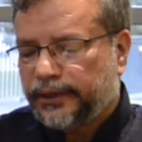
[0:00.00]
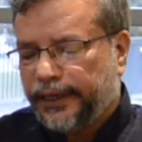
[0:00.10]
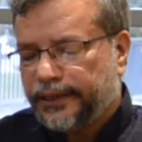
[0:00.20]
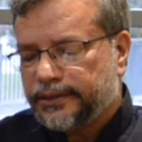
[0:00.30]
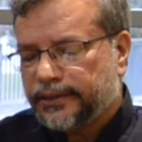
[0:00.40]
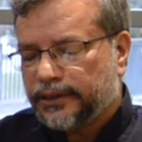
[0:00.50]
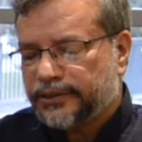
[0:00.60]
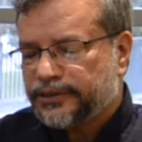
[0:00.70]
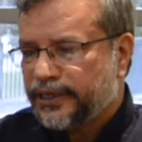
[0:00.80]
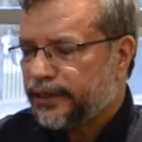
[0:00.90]
And the
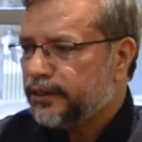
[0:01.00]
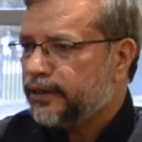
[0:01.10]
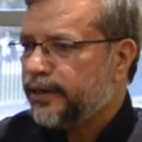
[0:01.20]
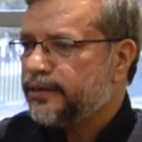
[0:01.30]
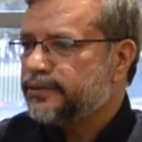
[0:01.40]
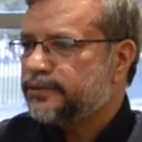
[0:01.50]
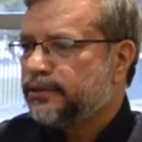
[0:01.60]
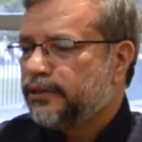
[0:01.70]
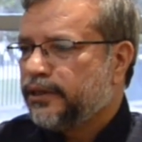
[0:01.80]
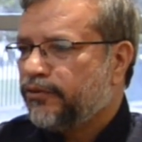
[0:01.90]
second is
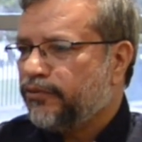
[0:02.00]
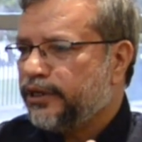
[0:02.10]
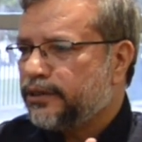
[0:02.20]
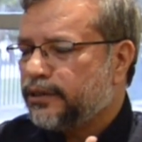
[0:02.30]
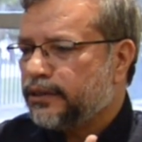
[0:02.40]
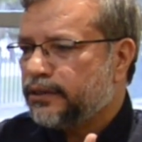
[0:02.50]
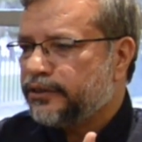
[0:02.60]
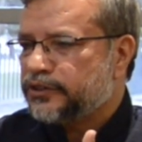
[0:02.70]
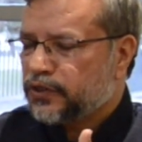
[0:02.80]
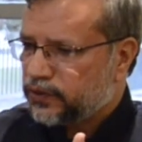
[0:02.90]
creating
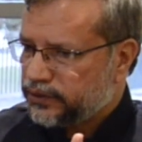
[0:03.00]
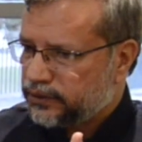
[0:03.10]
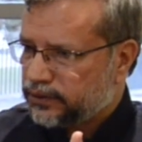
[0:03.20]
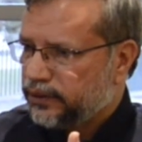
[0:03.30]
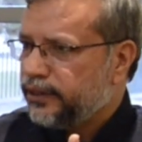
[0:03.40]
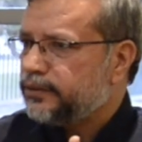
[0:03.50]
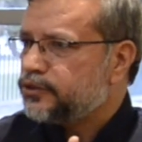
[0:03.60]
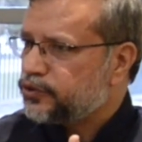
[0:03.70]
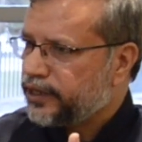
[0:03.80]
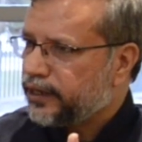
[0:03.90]
disorder in
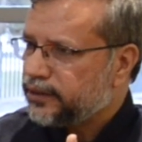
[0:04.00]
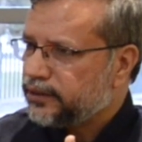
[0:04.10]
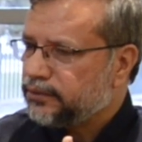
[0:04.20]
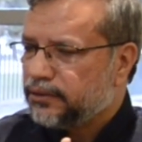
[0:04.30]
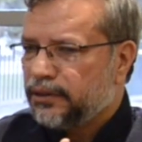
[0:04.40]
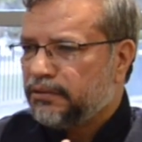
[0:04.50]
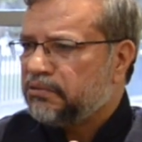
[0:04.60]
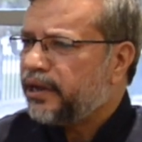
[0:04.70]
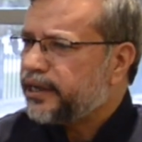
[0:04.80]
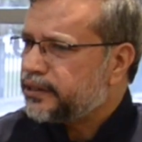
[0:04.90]
society,
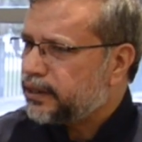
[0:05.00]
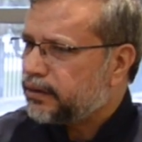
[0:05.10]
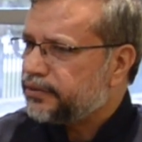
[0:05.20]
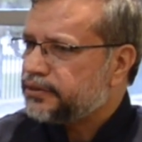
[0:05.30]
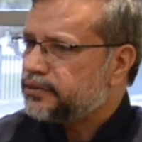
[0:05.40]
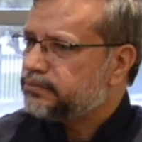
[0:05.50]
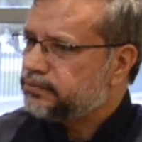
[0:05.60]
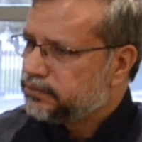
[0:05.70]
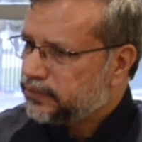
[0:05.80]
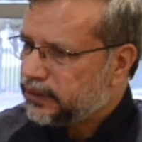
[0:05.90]
like terrorism
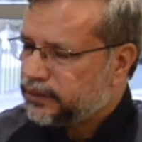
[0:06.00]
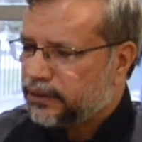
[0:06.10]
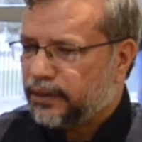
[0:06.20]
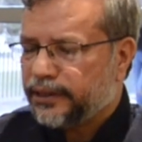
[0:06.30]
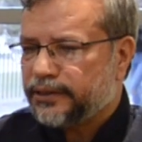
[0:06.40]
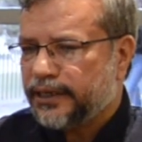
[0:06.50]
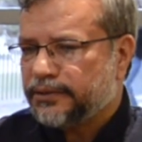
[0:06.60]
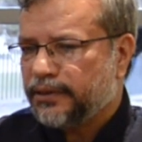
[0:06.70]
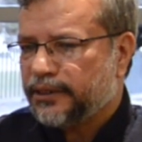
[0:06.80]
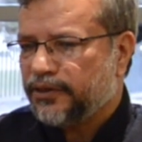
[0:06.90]
and like that
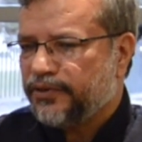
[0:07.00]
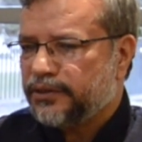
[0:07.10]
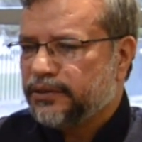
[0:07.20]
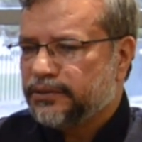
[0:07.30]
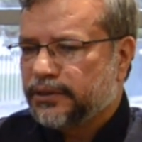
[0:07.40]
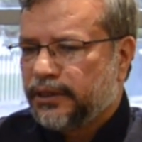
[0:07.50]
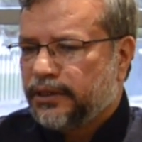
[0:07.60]
activities.